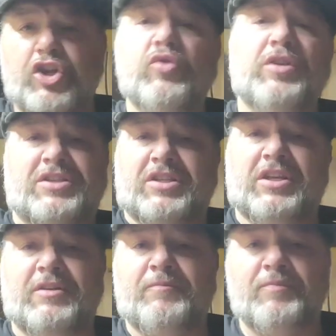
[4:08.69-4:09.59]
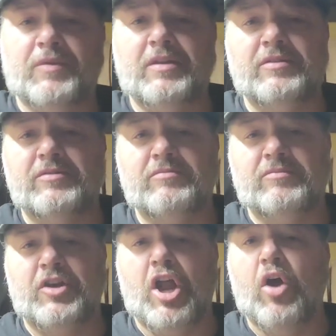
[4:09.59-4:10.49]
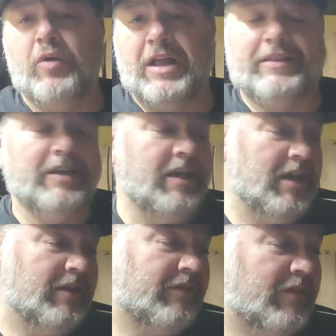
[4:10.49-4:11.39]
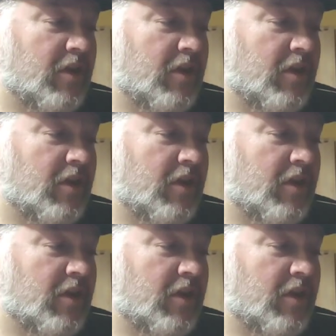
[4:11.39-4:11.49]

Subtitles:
unison note at the end.